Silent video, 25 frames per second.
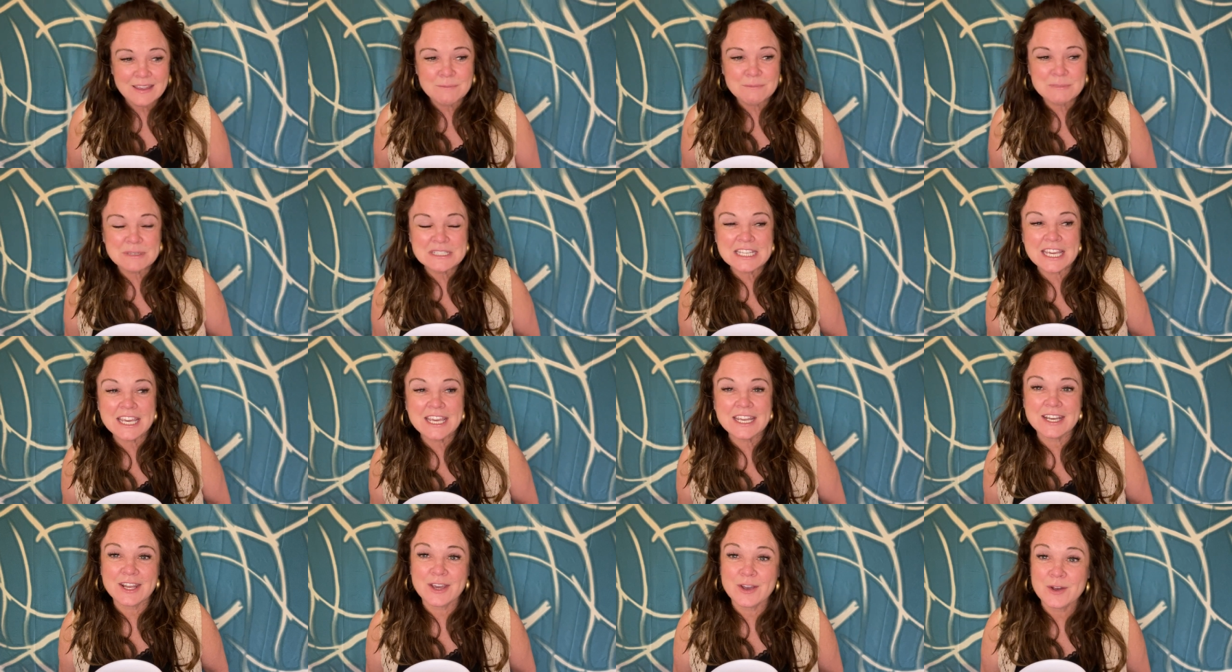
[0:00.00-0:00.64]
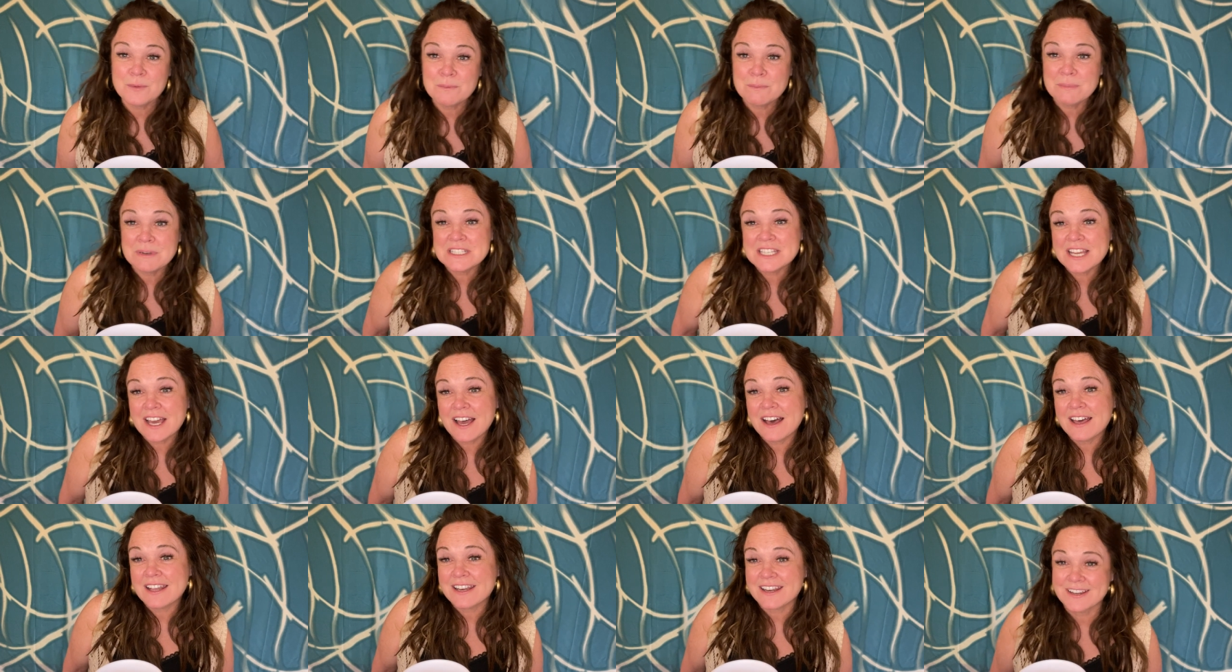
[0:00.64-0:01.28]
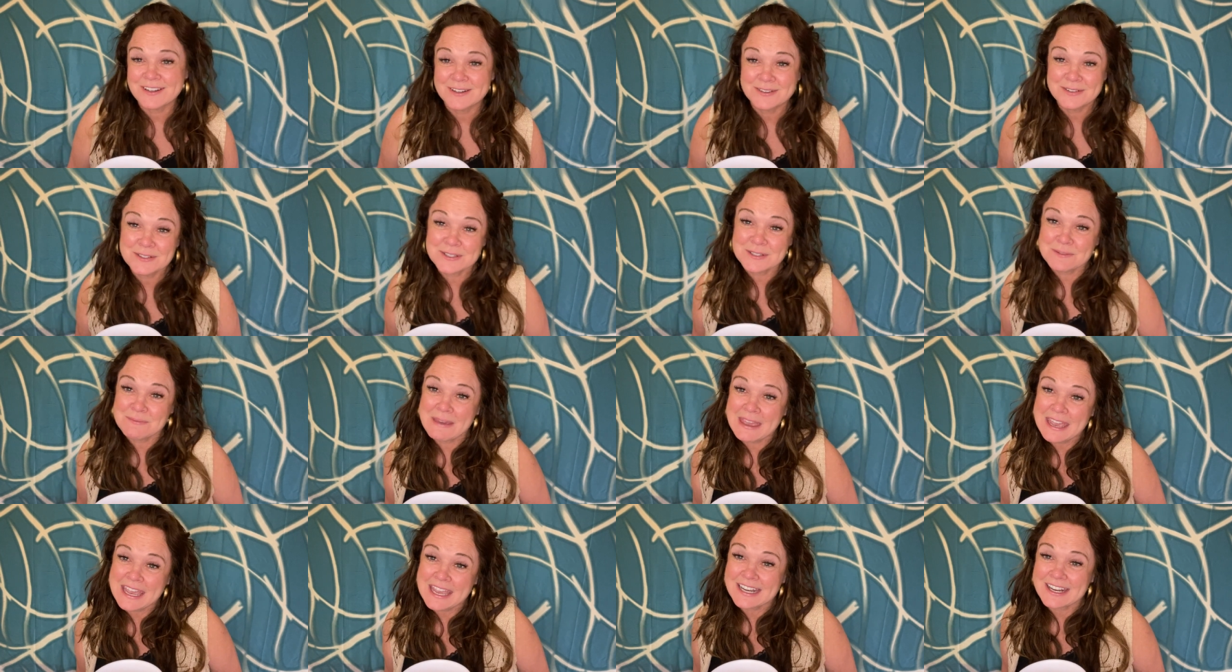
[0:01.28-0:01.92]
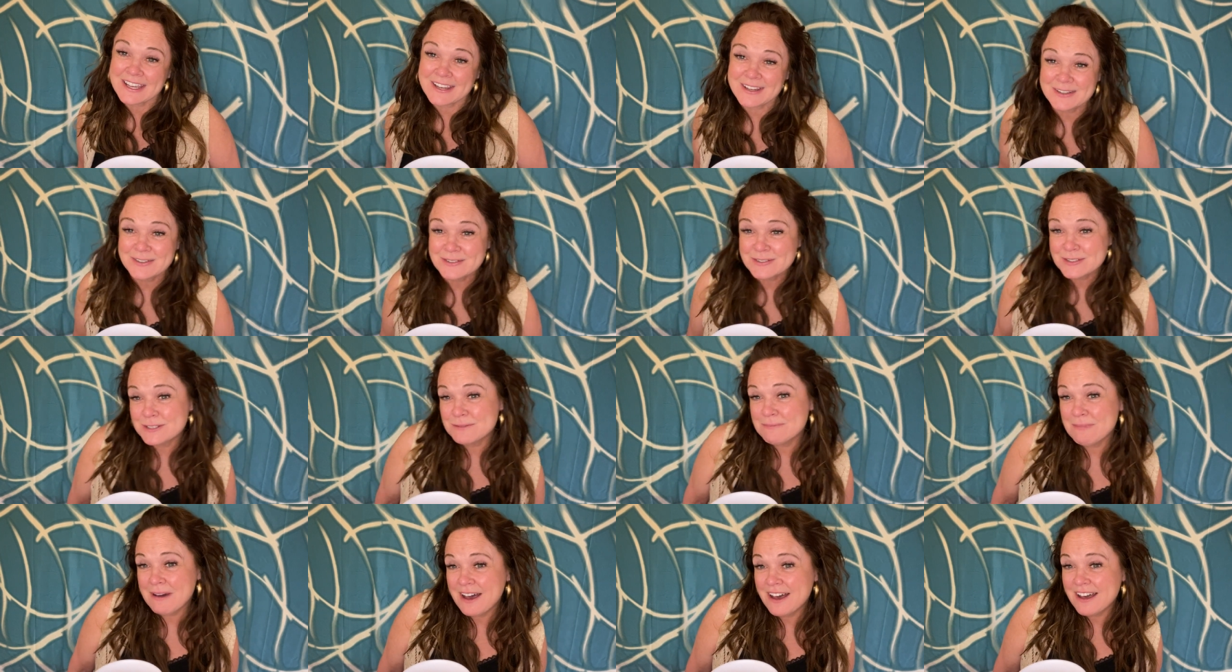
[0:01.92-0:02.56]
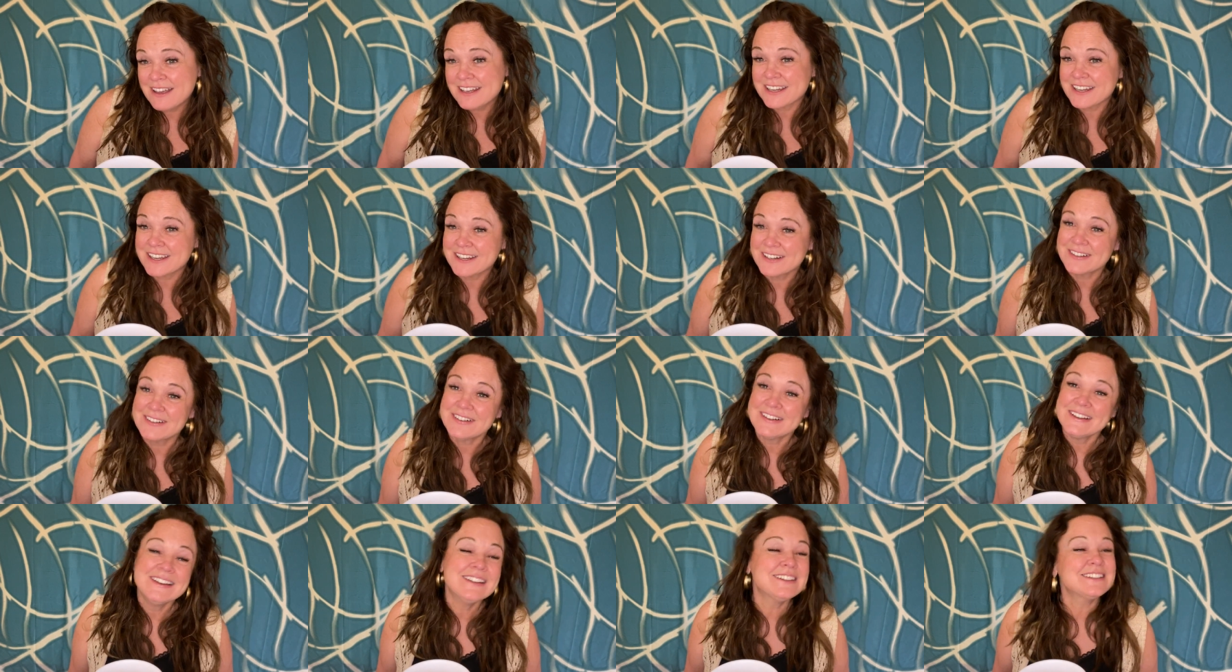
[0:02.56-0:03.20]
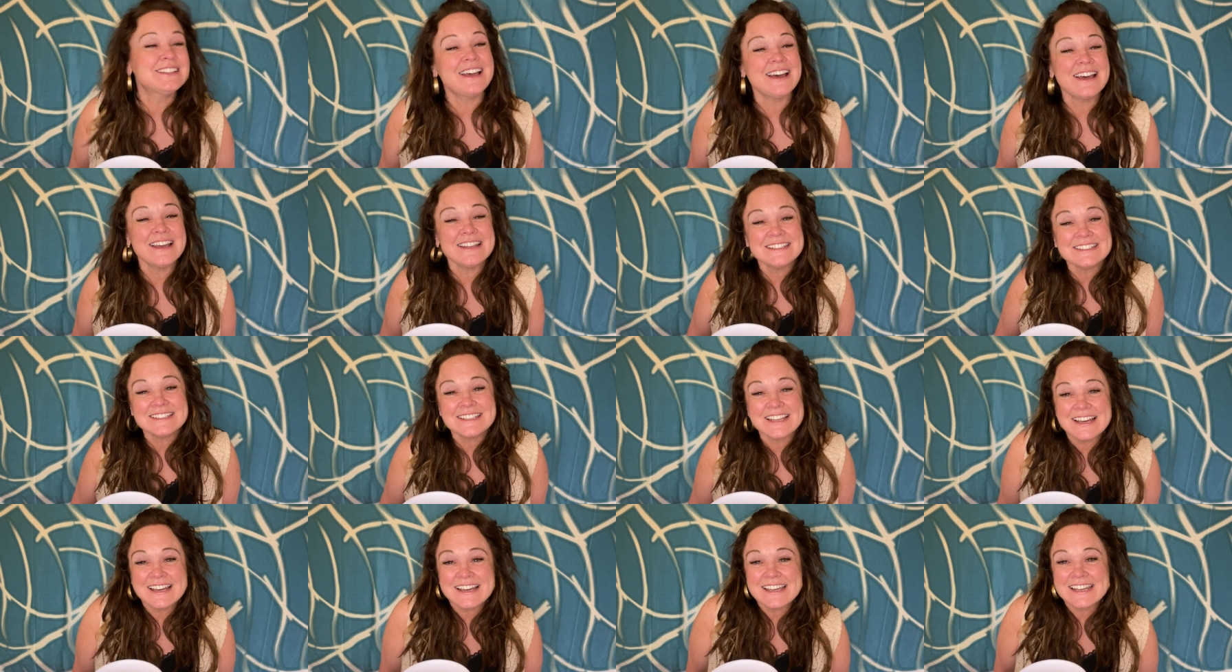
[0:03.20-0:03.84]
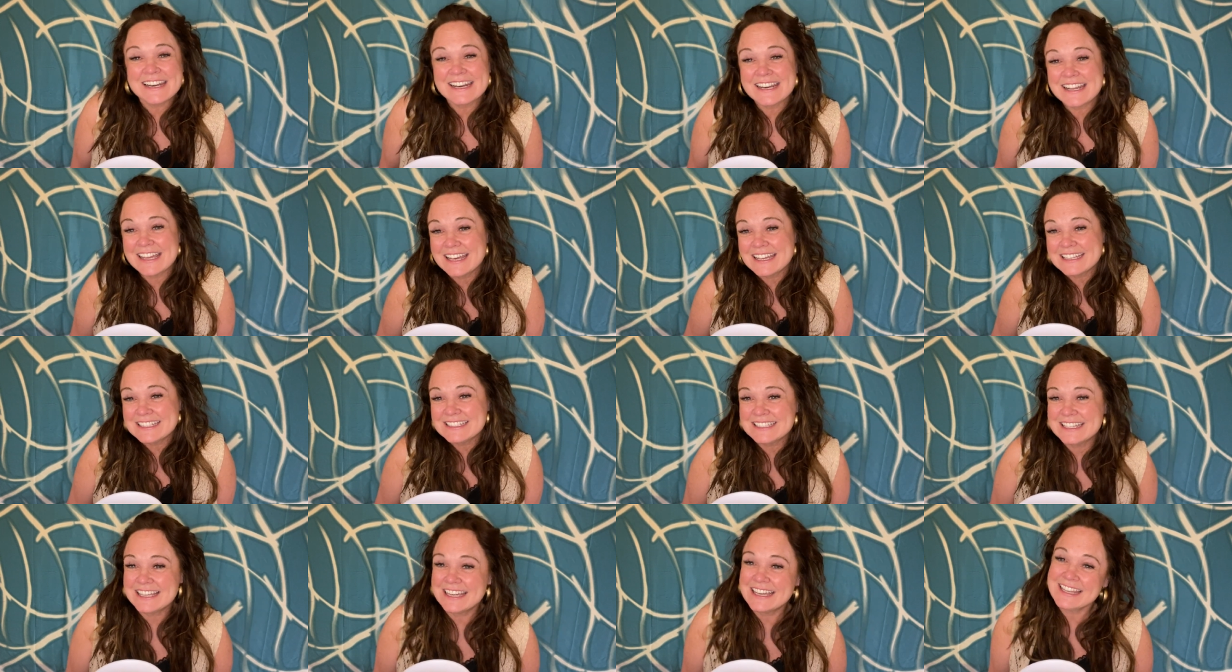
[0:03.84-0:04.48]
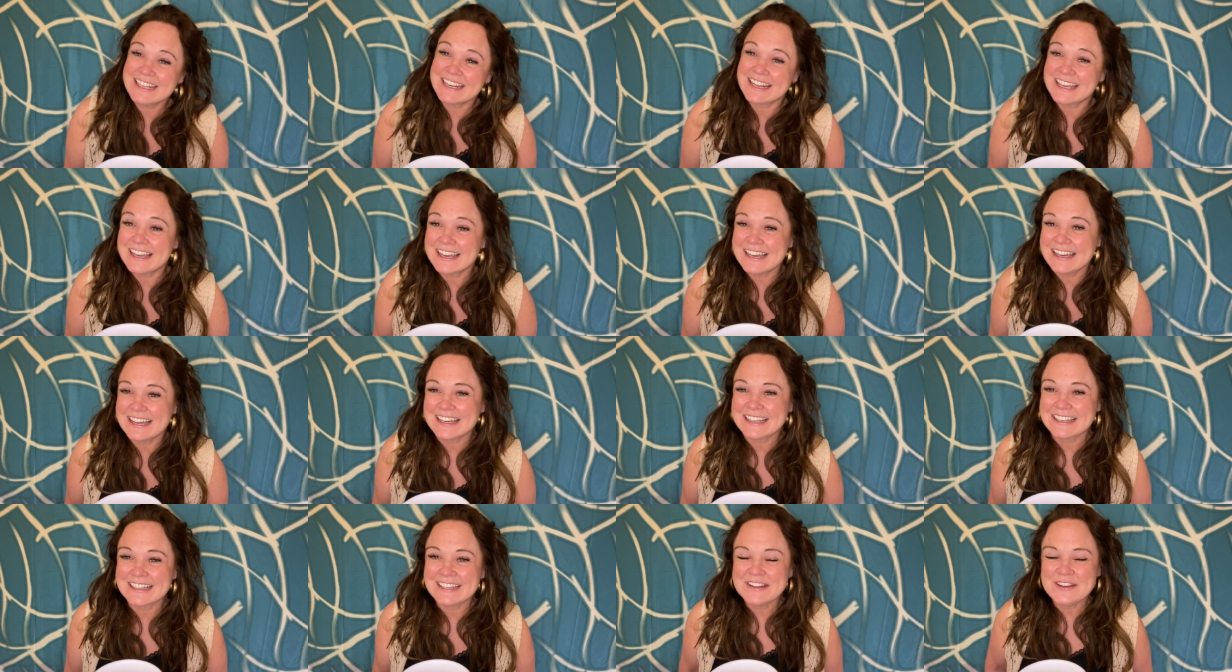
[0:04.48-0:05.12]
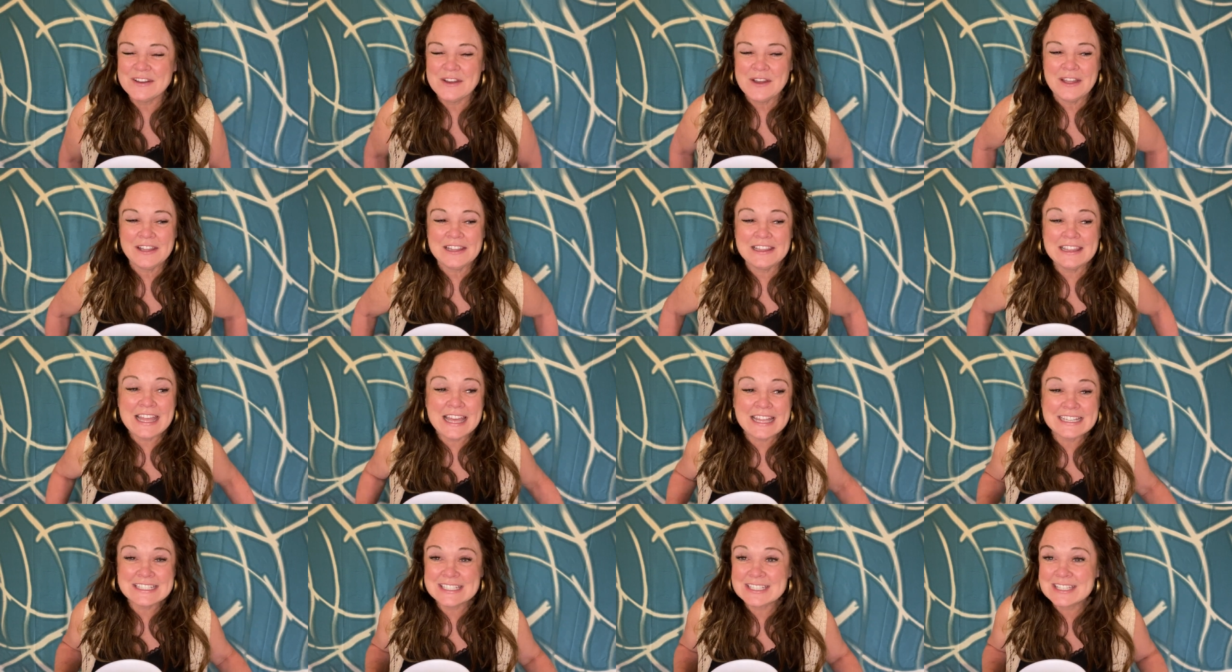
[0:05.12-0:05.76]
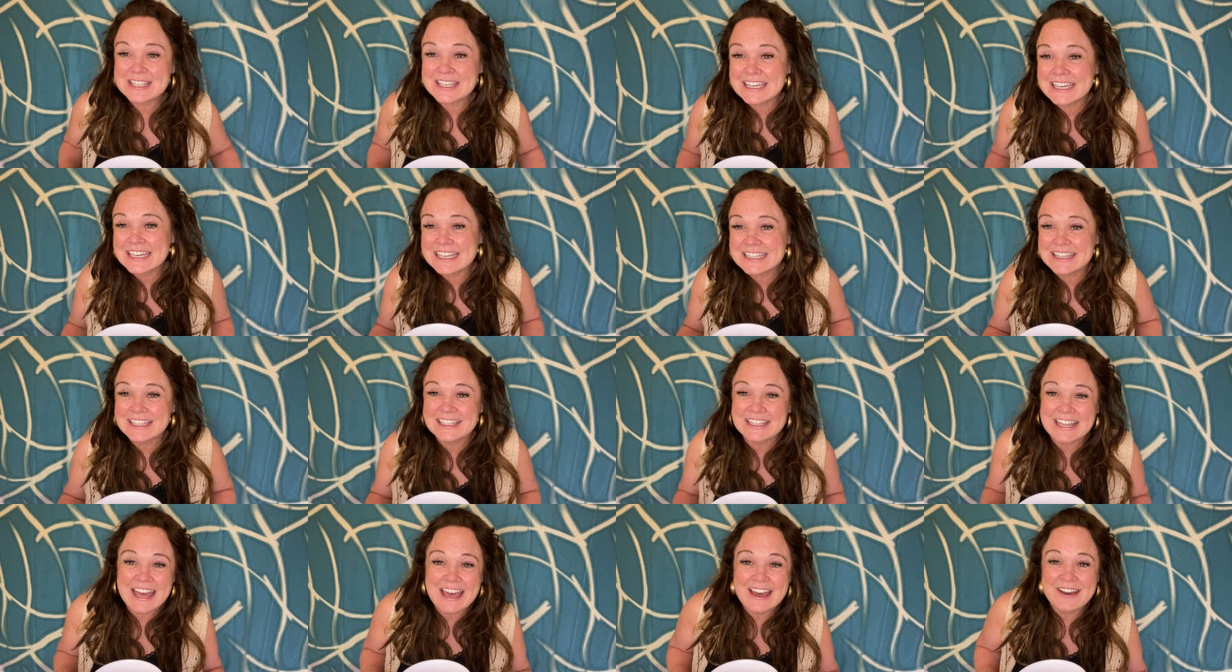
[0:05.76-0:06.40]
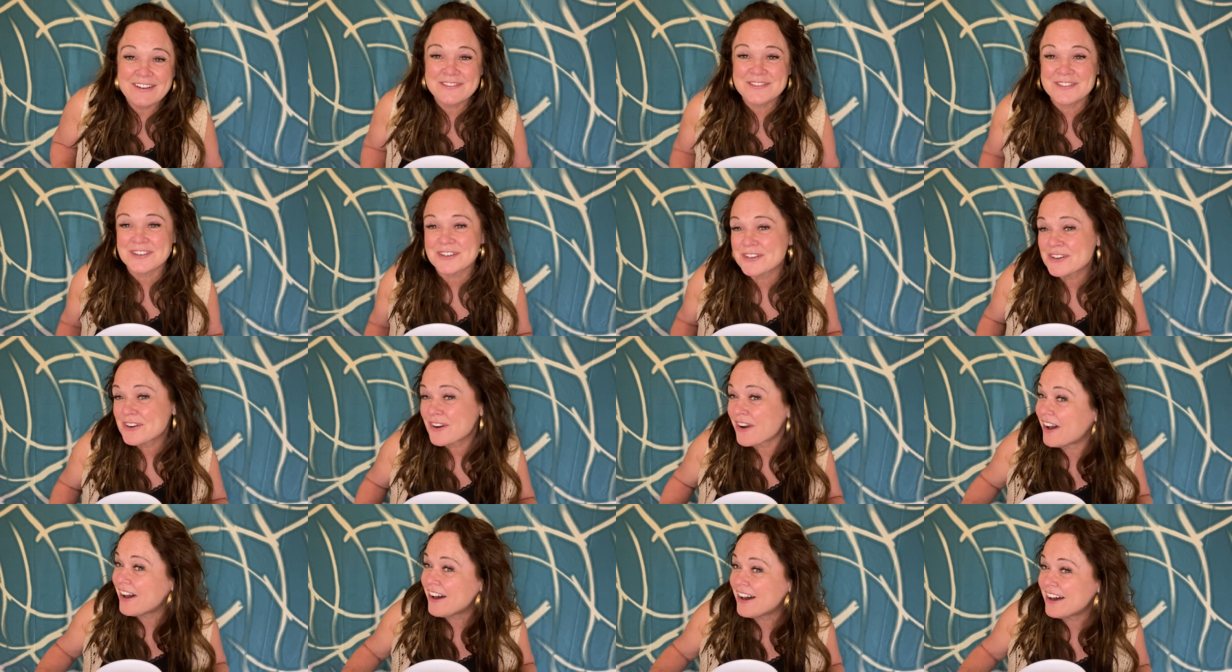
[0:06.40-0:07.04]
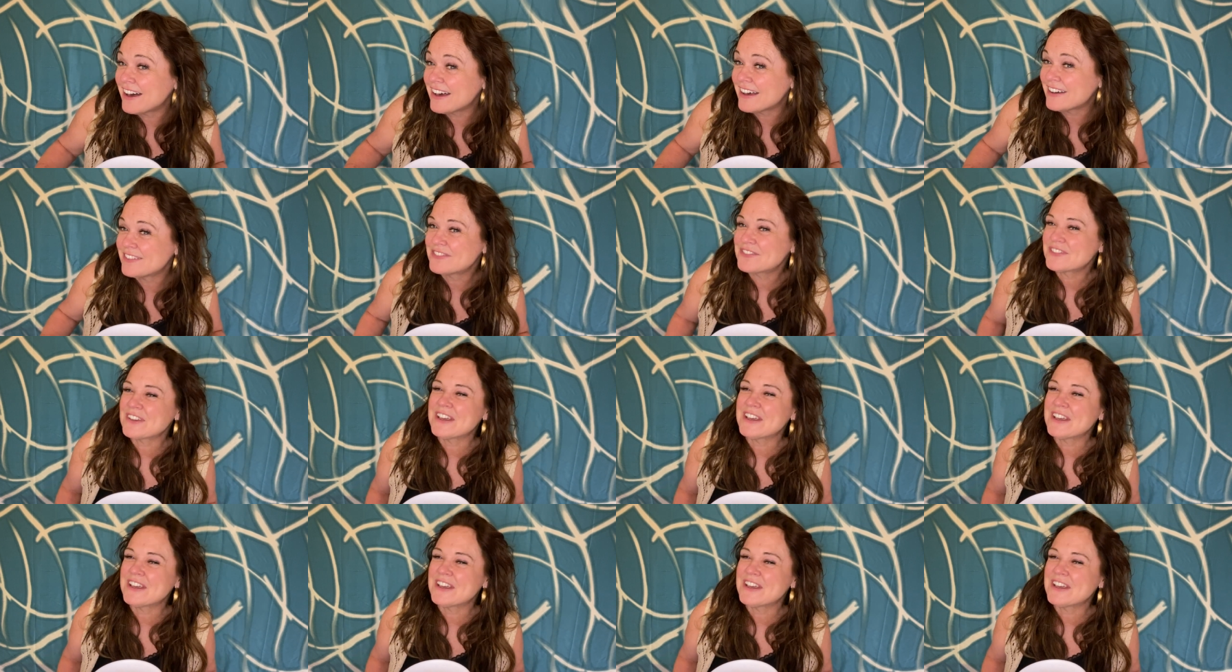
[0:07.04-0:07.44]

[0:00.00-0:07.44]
Potato, potato, tomato, tomato, da da da da da da. Let's kick the laughter off.